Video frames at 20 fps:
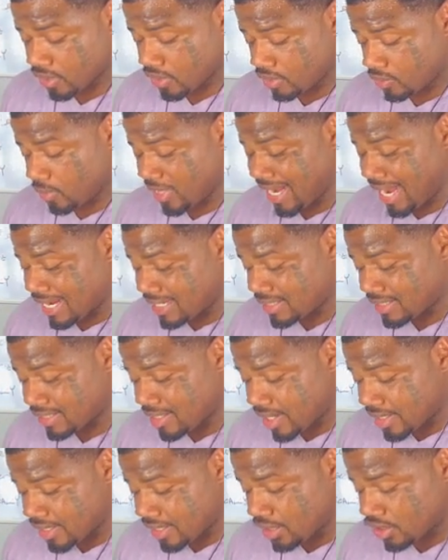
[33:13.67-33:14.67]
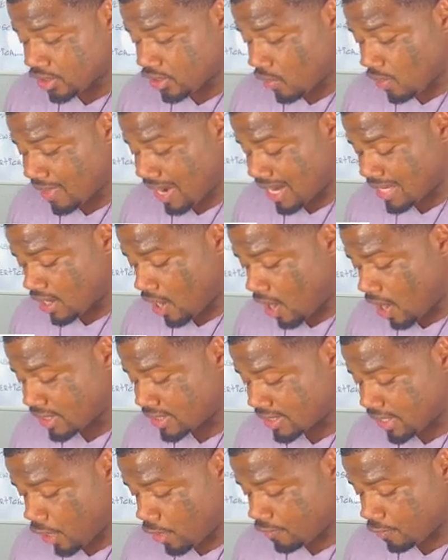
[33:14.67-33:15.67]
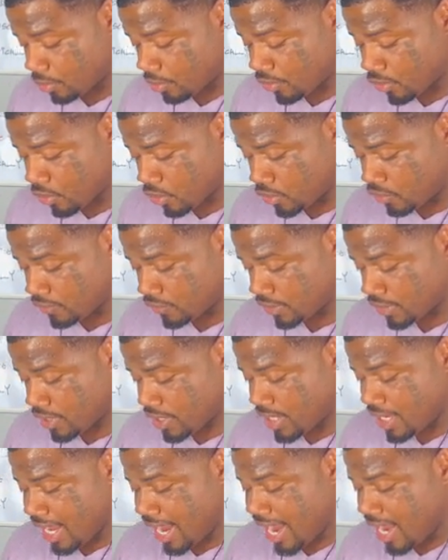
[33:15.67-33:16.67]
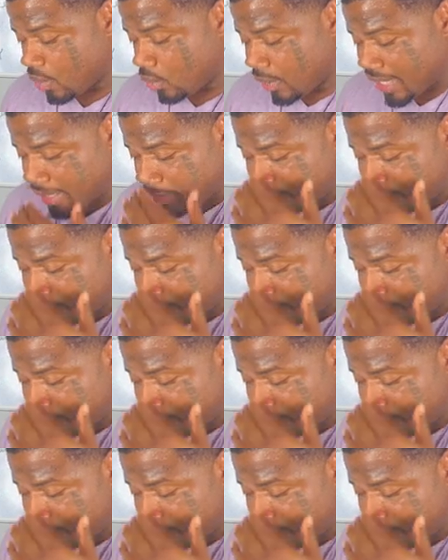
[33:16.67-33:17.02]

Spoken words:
We got to study to show ourselves approved. And we